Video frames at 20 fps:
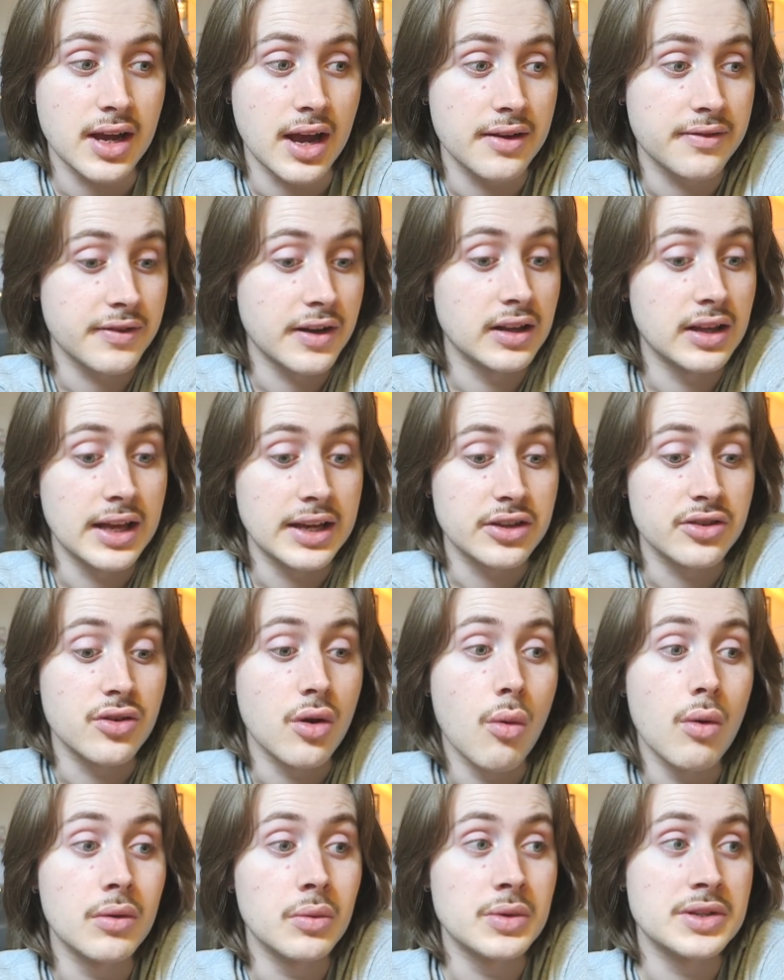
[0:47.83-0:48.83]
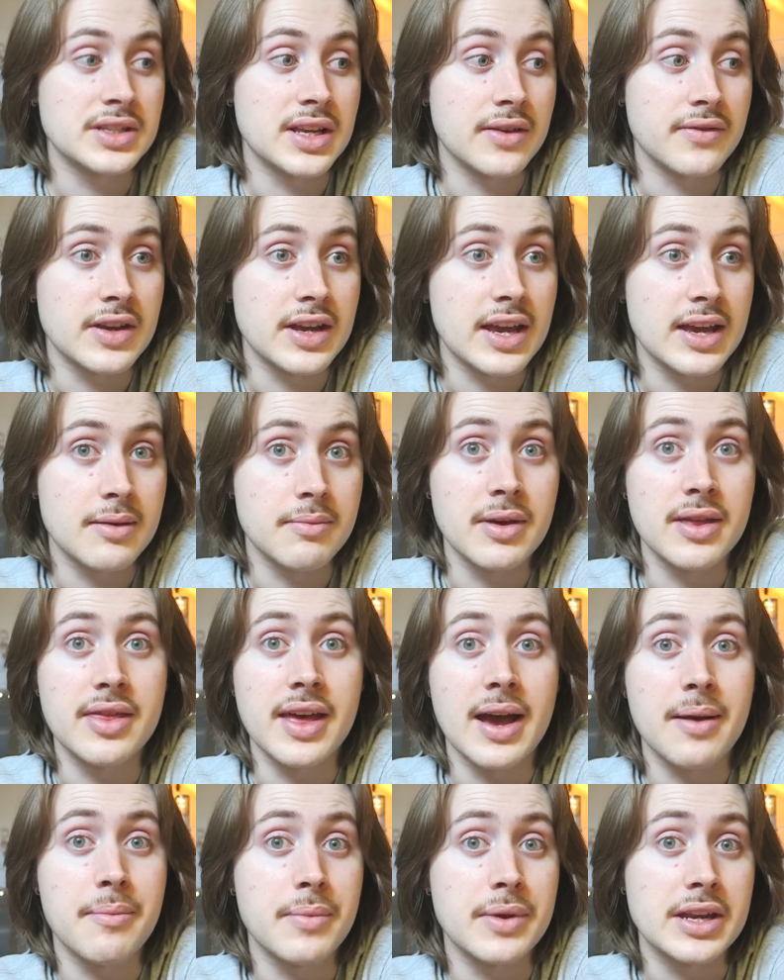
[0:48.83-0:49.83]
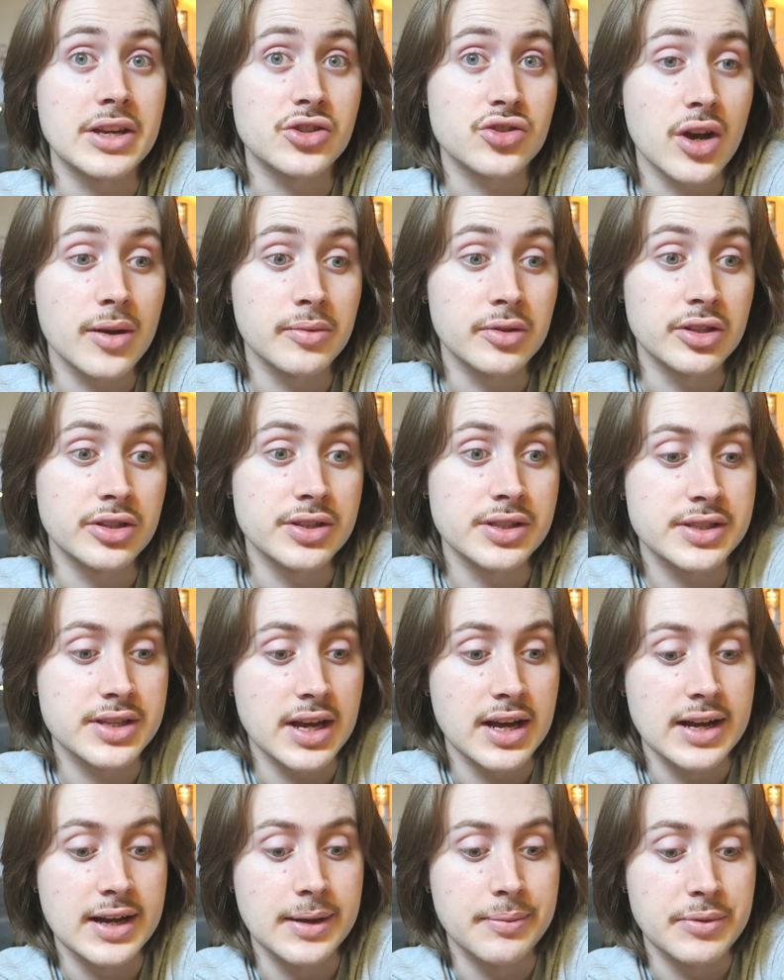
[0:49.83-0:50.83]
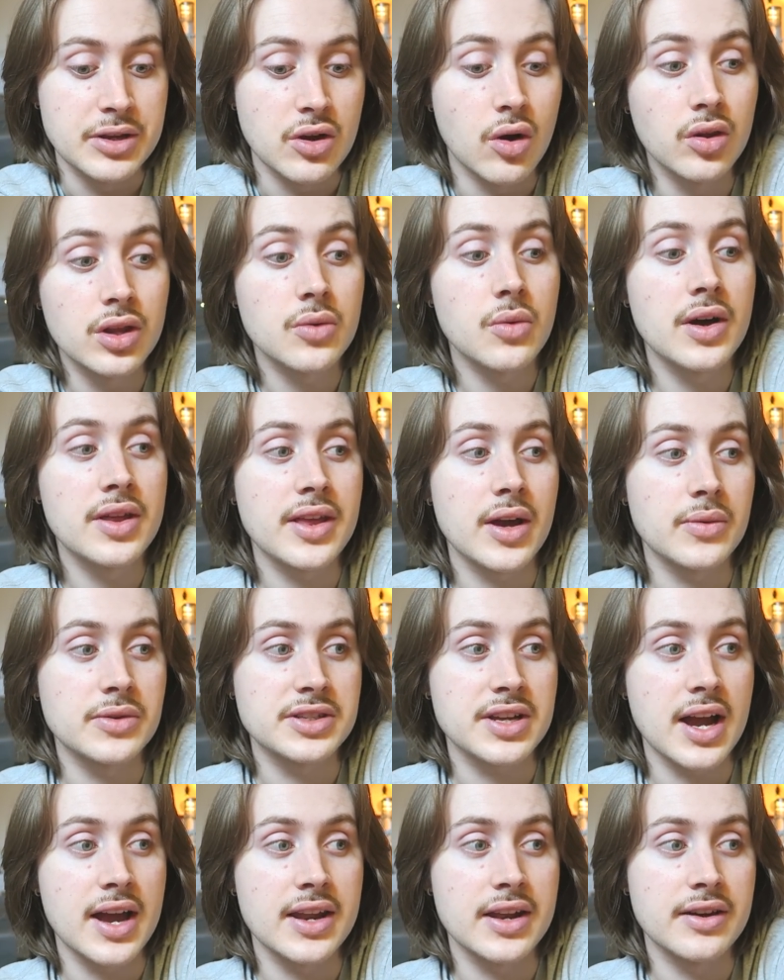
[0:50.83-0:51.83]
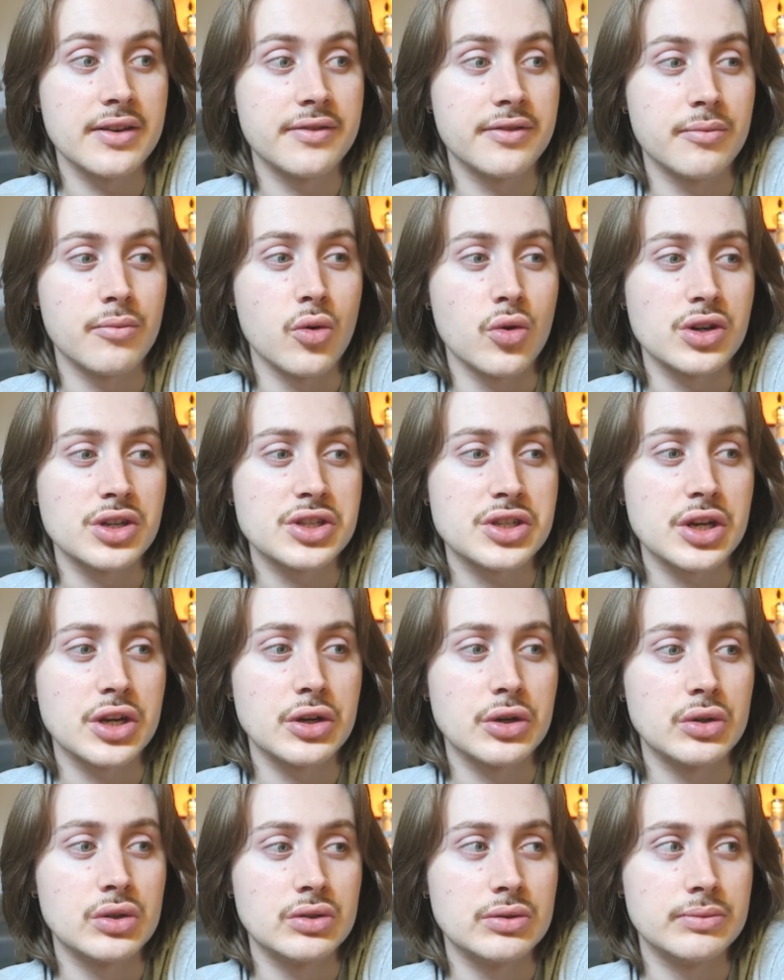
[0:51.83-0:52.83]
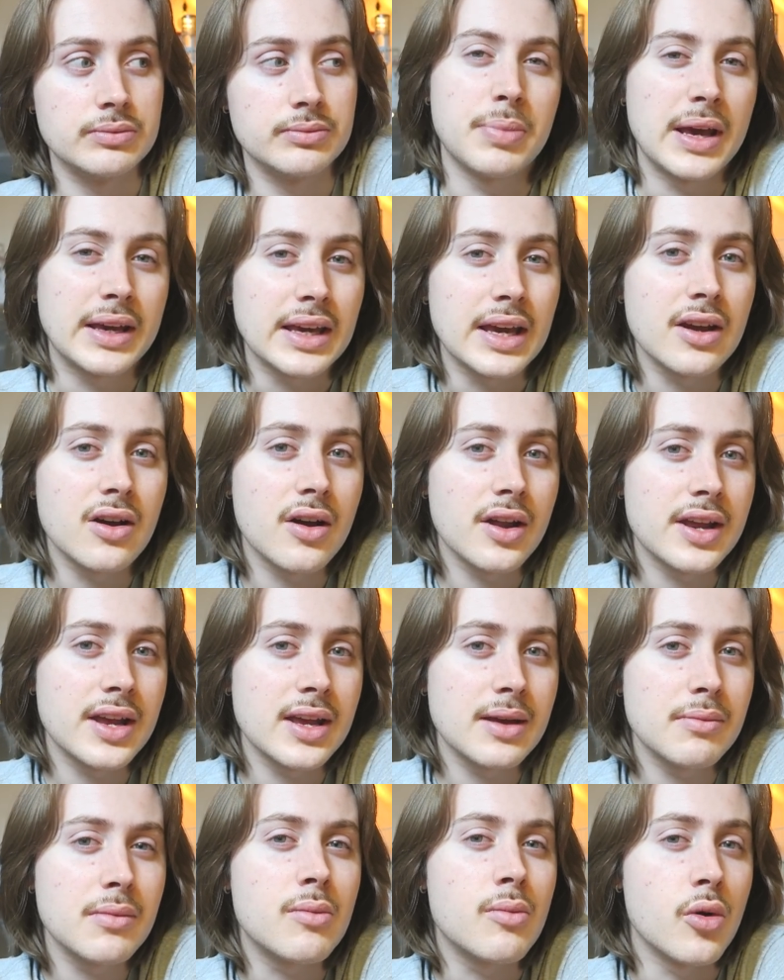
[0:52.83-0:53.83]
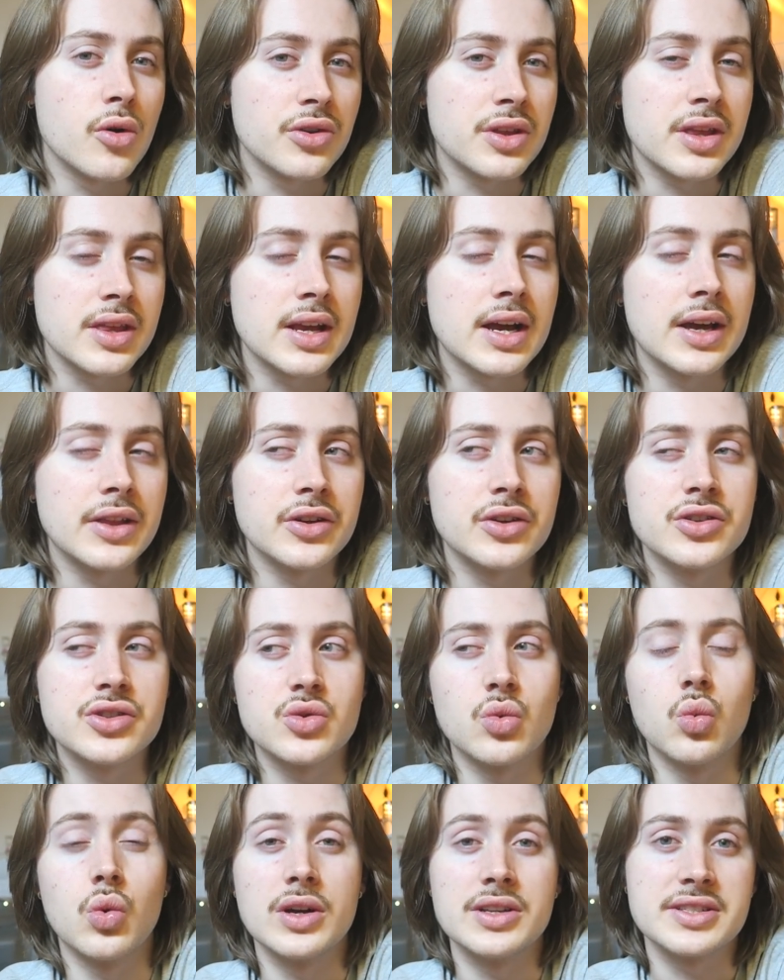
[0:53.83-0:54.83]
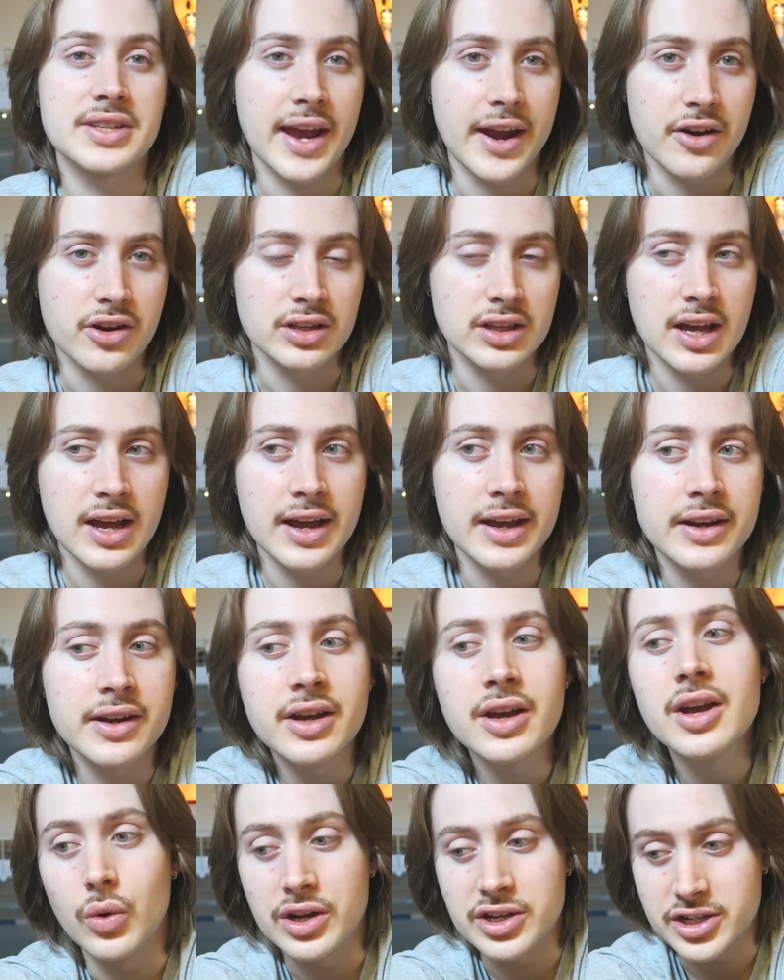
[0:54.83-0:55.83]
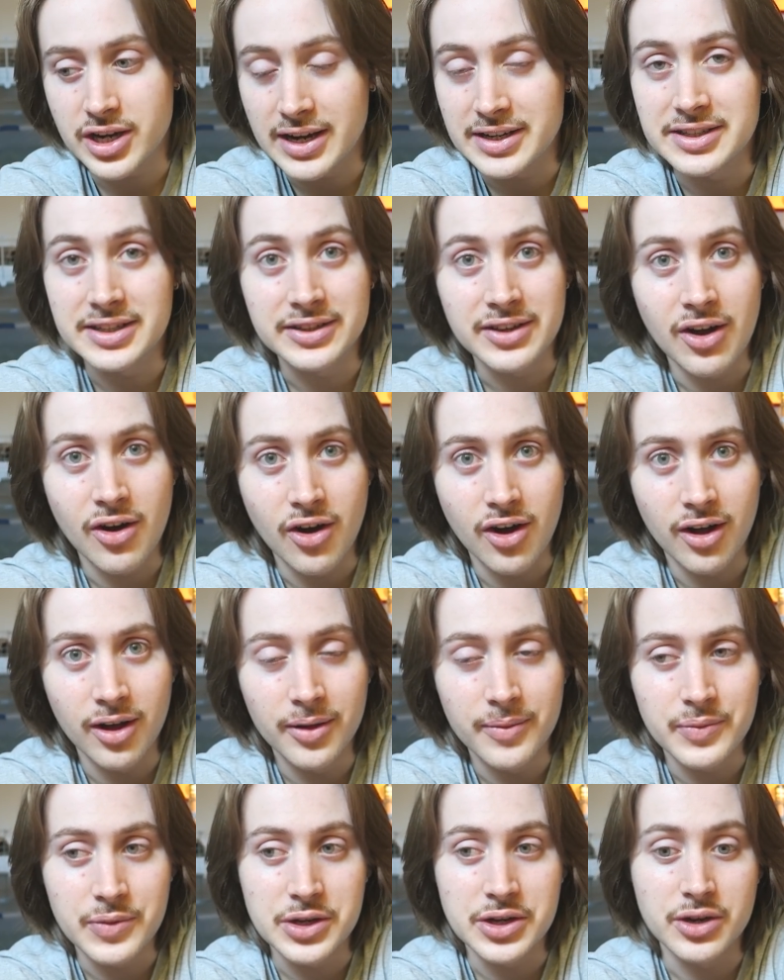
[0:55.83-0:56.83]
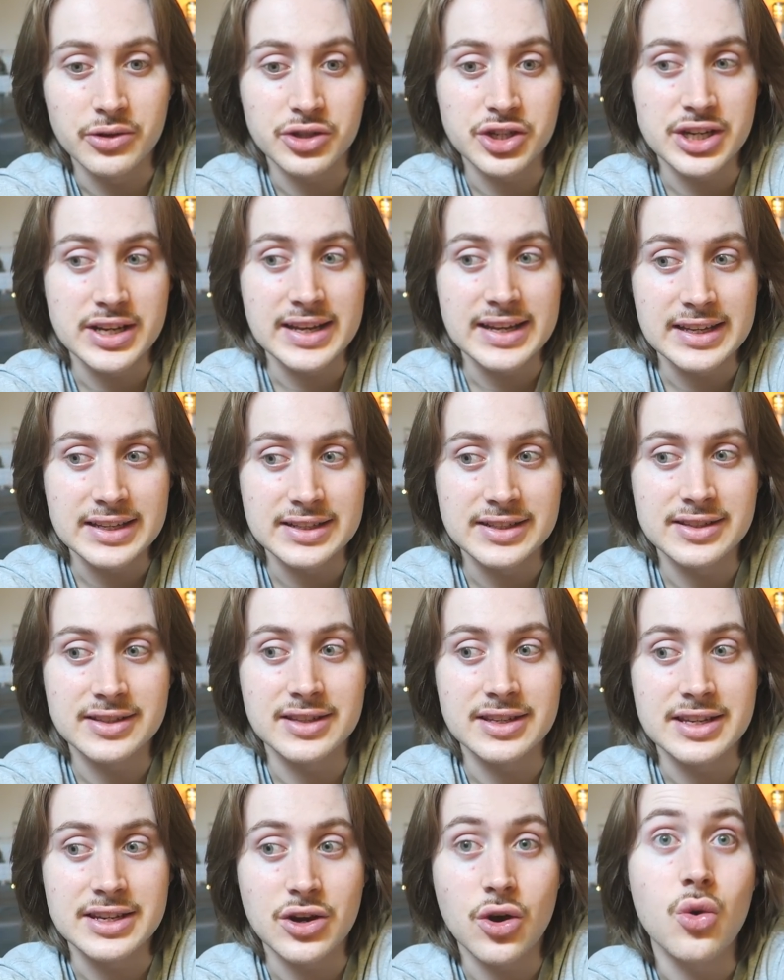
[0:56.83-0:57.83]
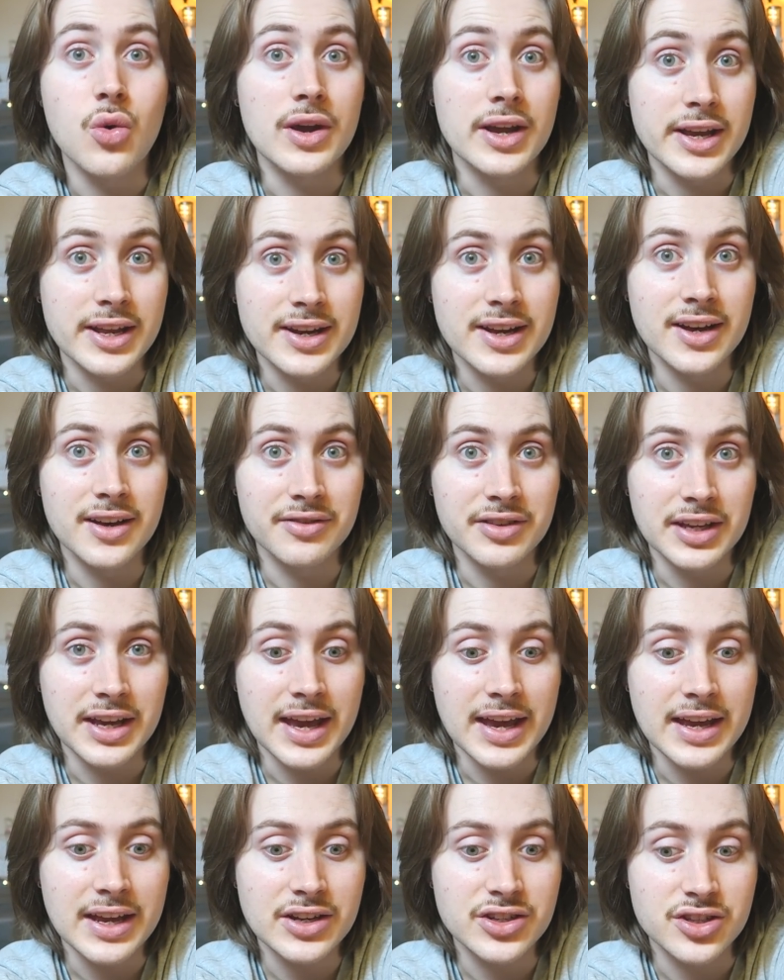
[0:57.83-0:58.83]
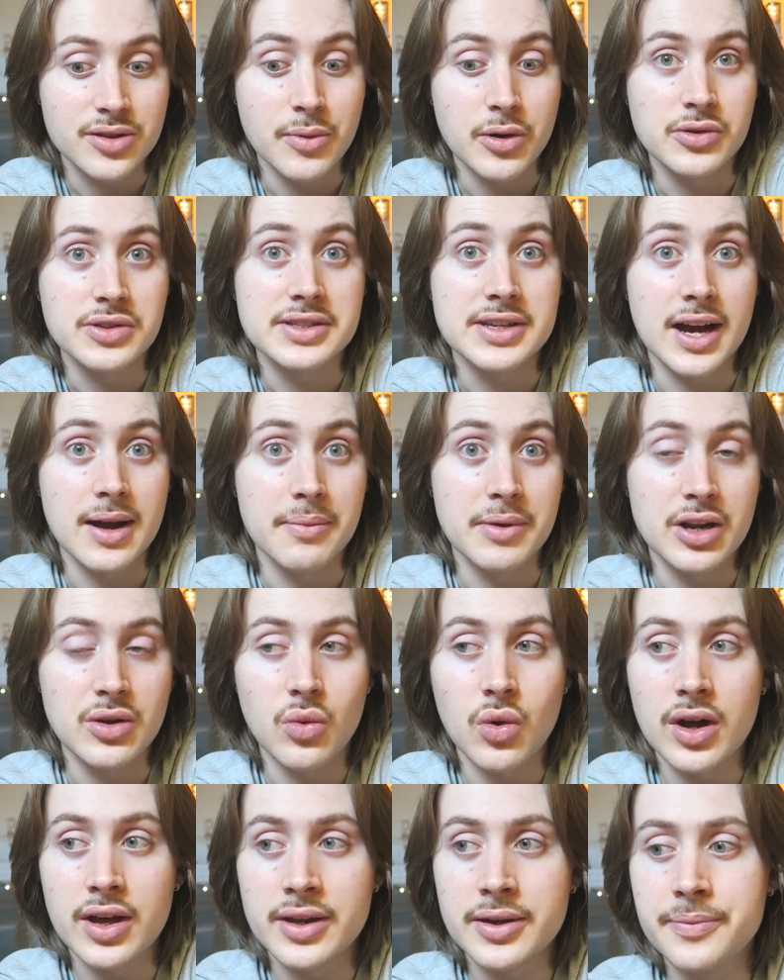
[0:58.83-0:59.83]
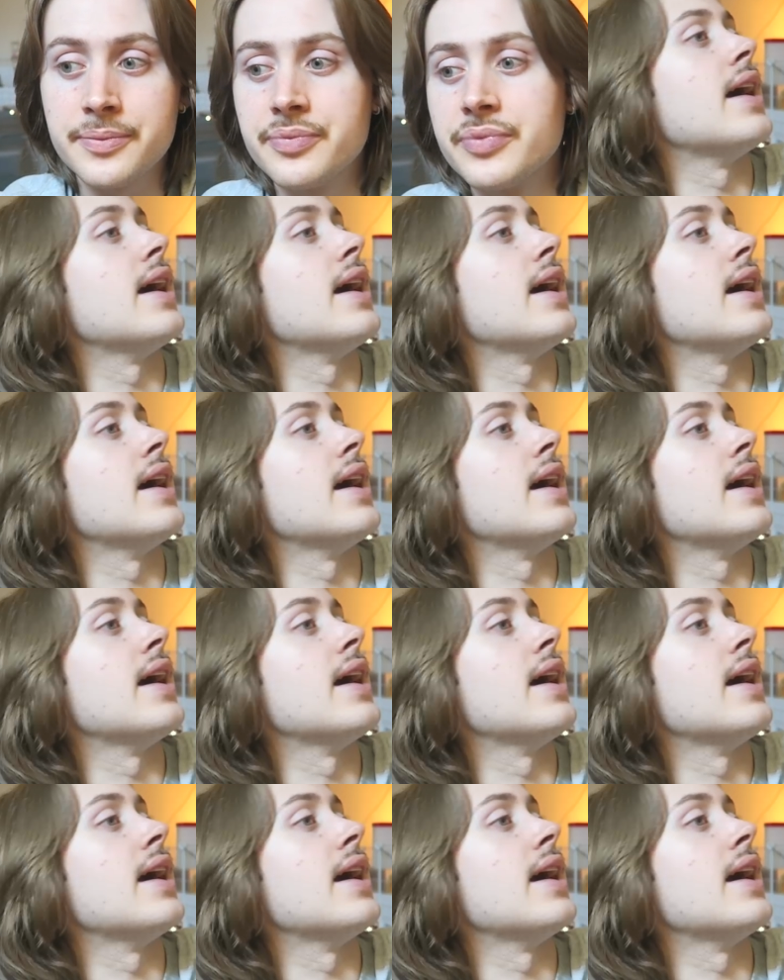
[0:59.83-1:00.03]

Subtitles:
I felt like no one was giving him that many troubles. The only one that was kind of more so picking on him more than the others was Caroline, which I did call, you know, she is the queen of the cage, the most dominant one.